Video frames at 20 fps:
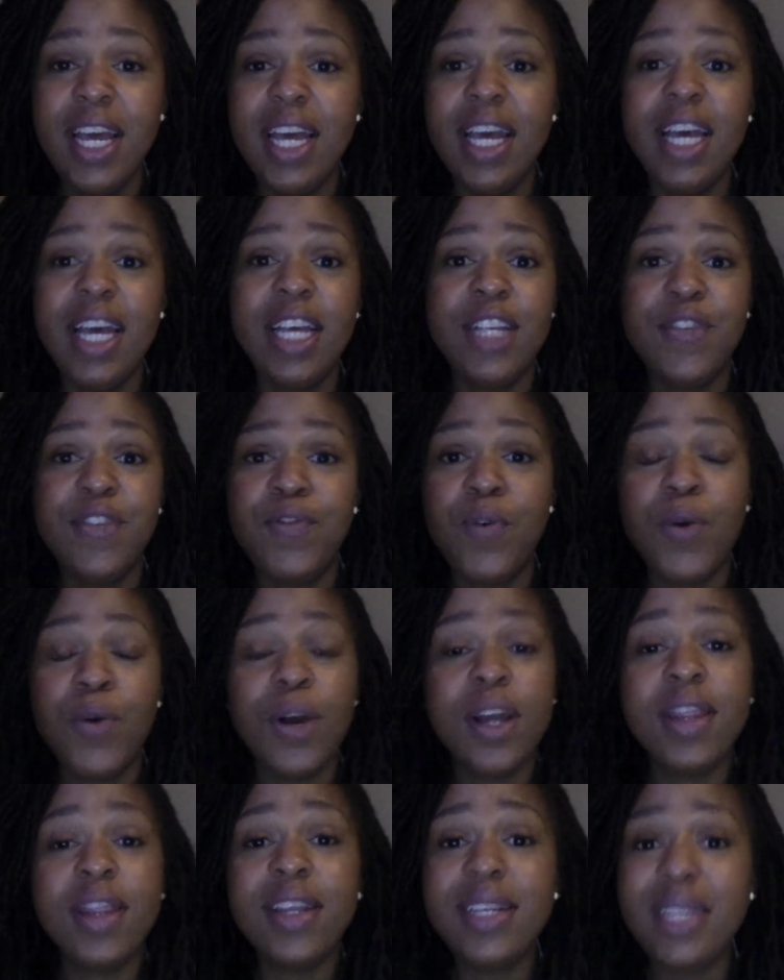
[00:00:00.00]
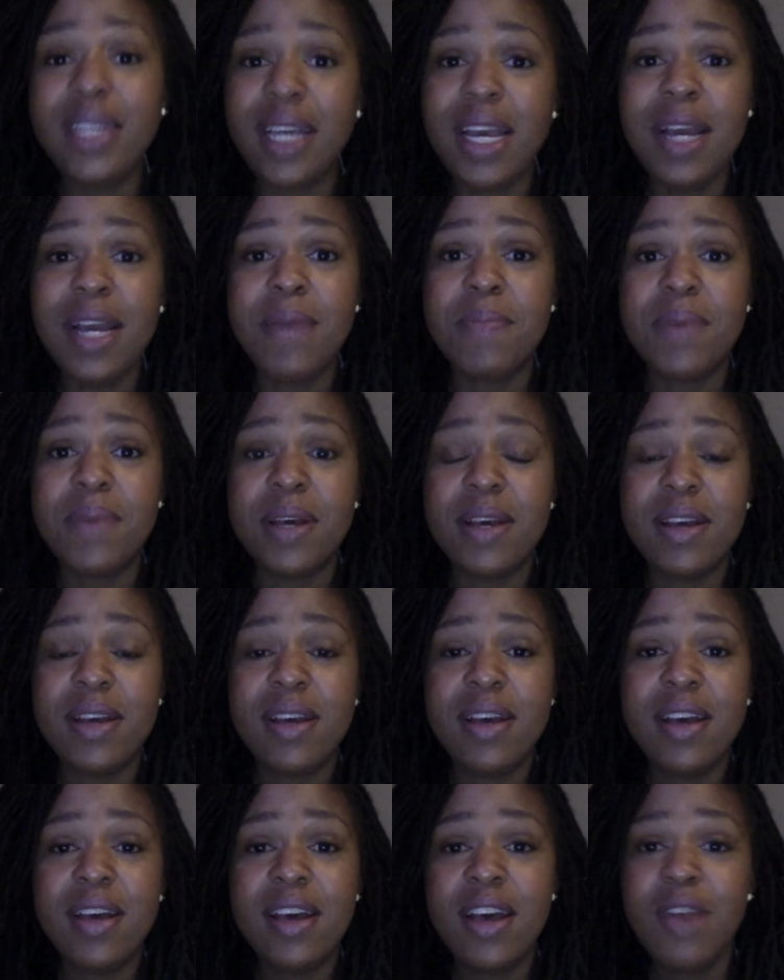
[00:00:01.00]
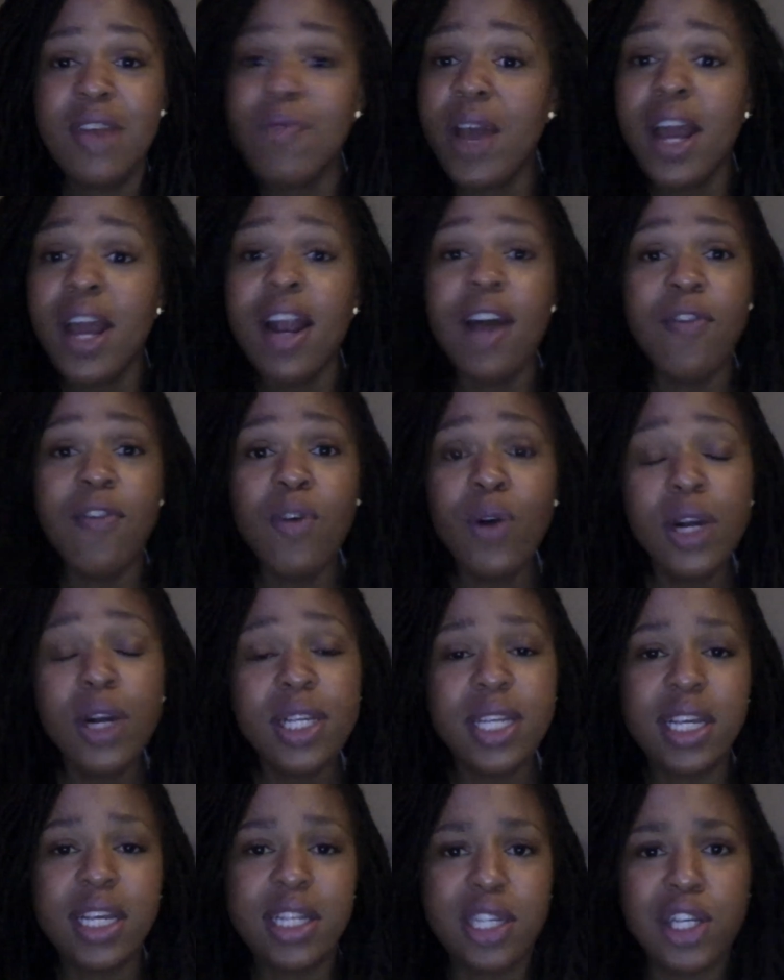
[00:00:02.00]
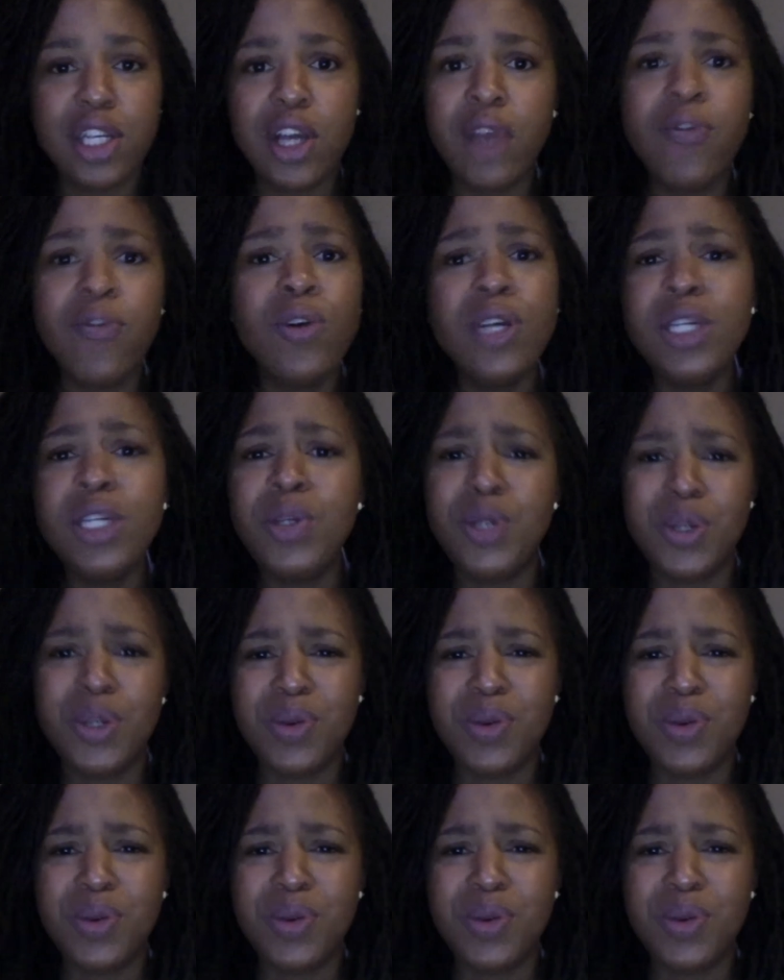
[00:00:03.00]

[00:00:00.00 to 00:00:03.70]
is for the team, right? Of course you do it